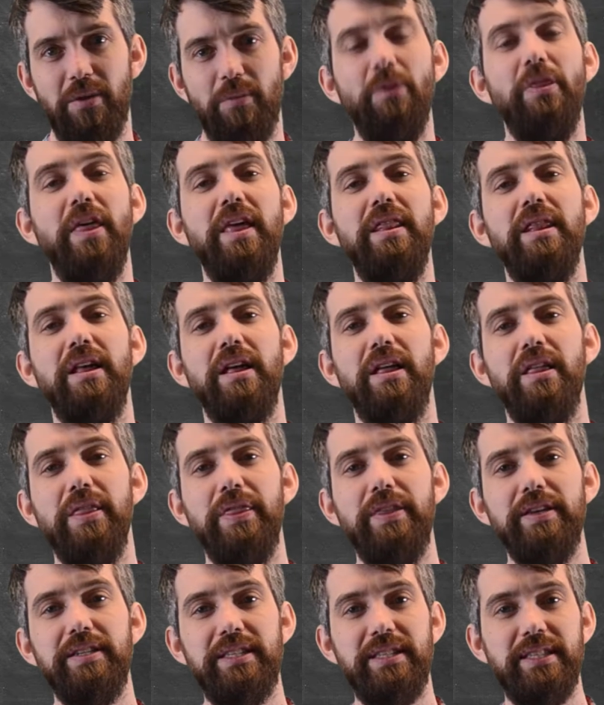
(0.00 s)
Well, then
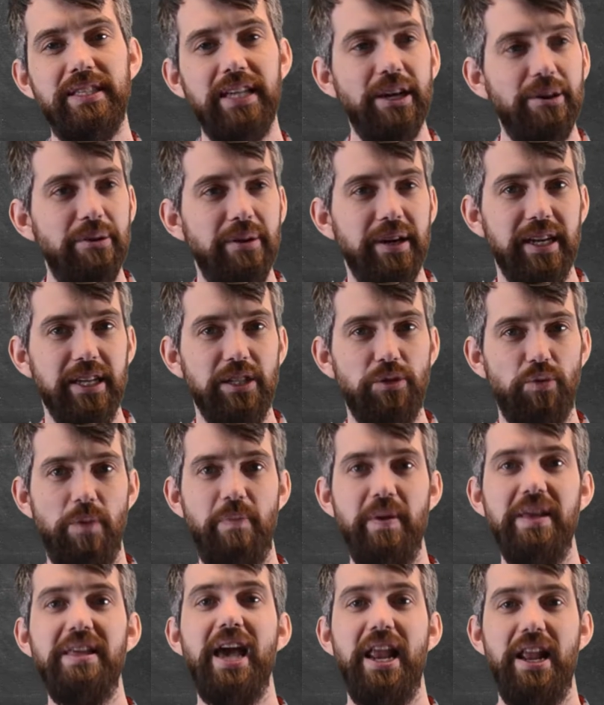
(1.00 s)
the series would
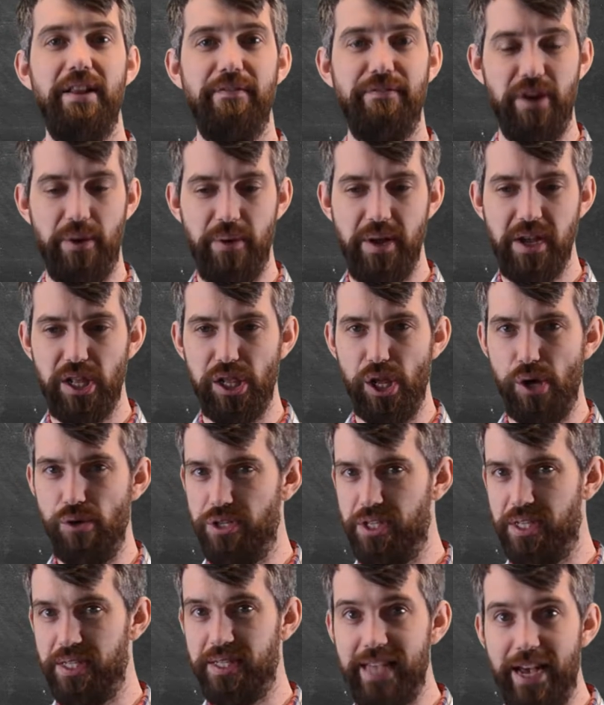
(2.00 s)
be getting very close
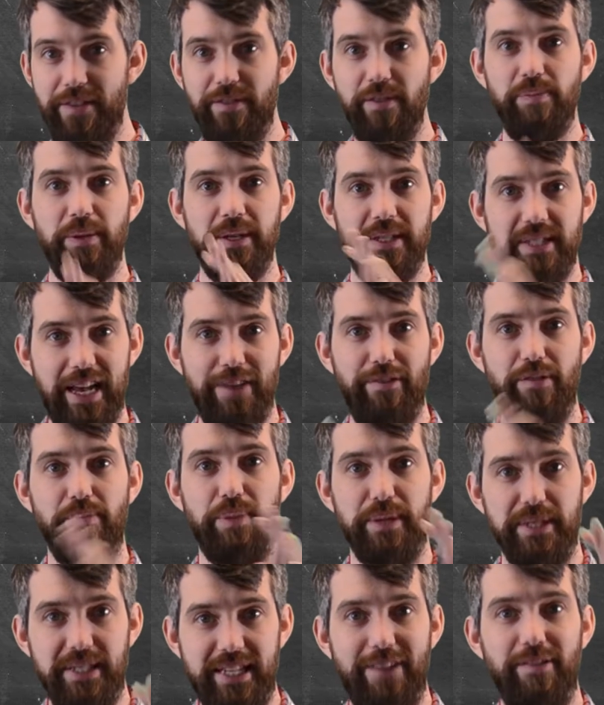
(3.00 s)
to 7 + 7
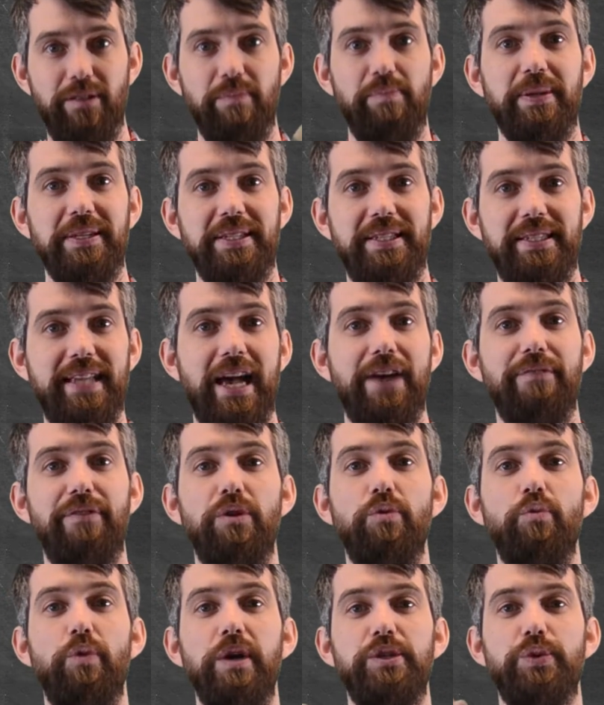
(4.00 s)
+ 7 +
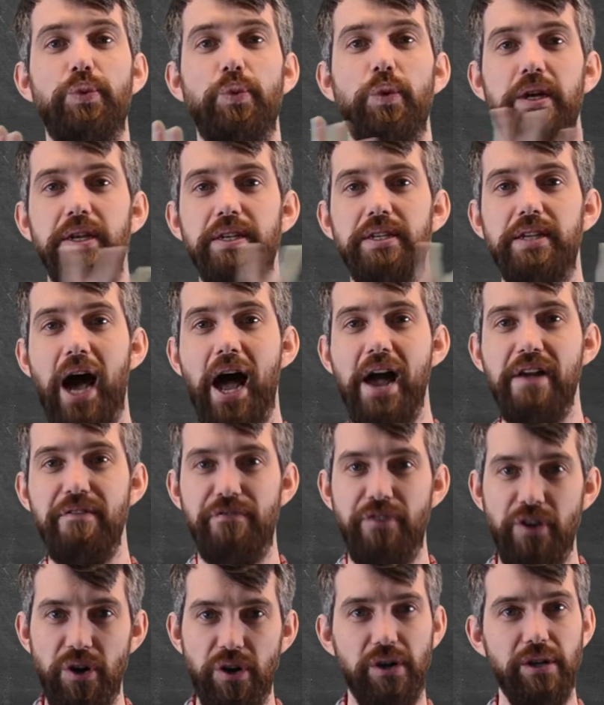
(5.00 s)
7, which would
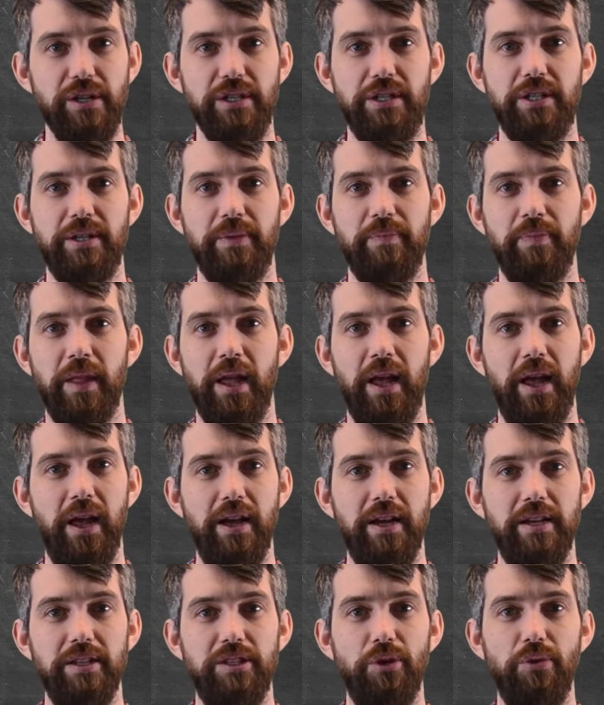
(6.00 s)
diverge.
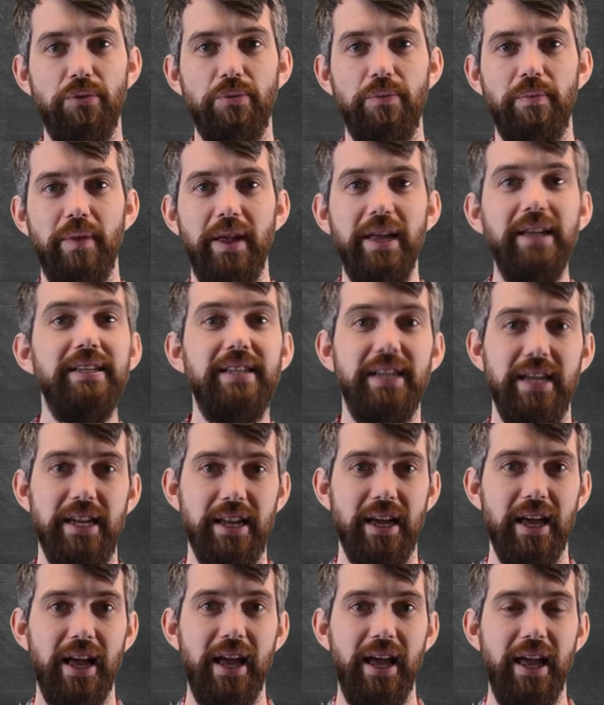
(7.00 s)
So,
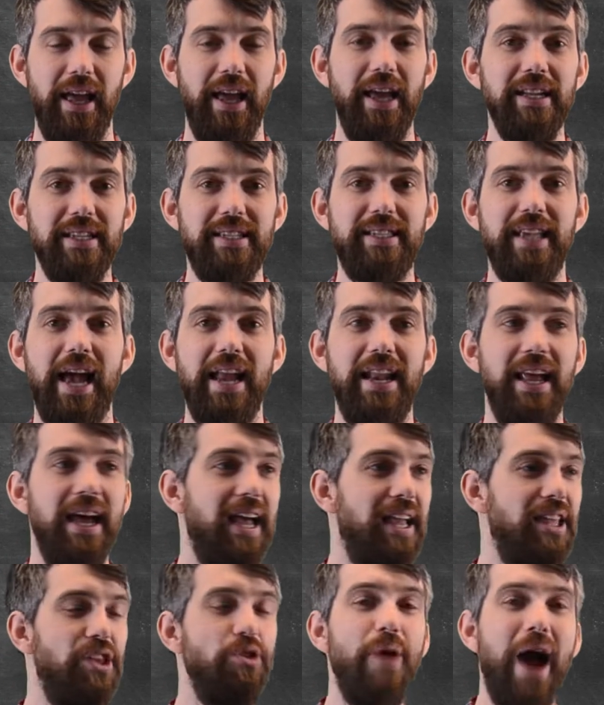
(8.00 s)
indeed, it said
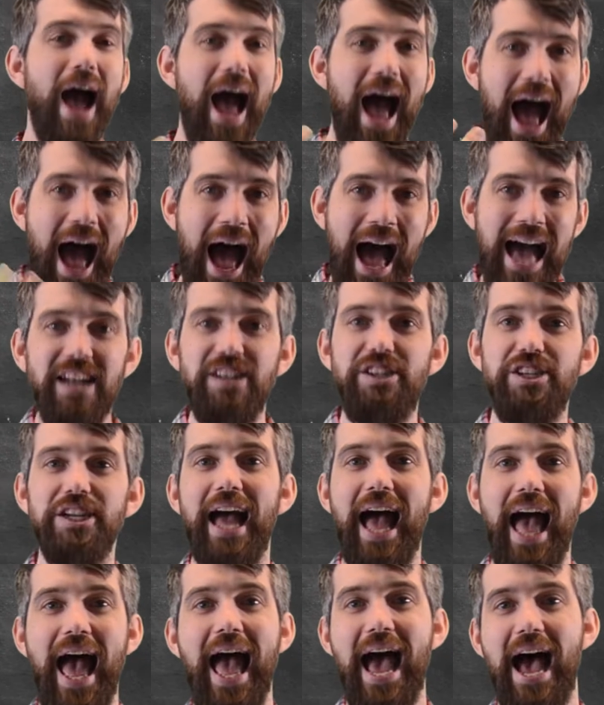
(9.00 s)
you had to
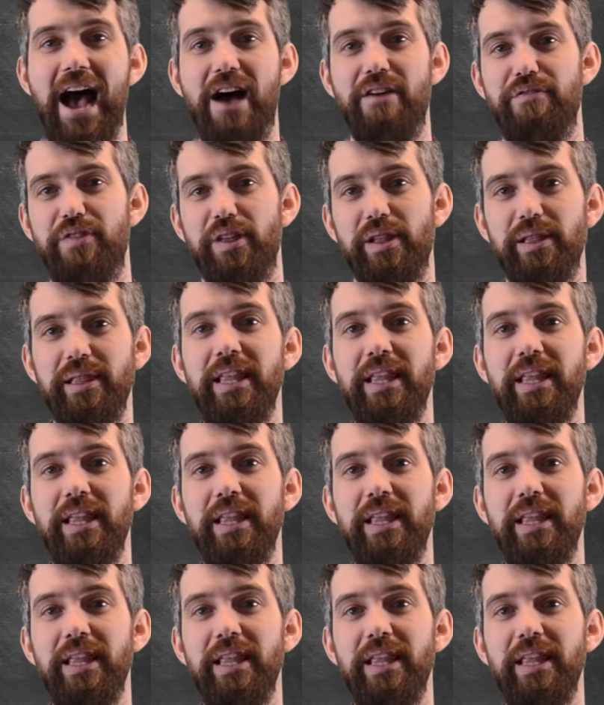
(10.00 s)
have the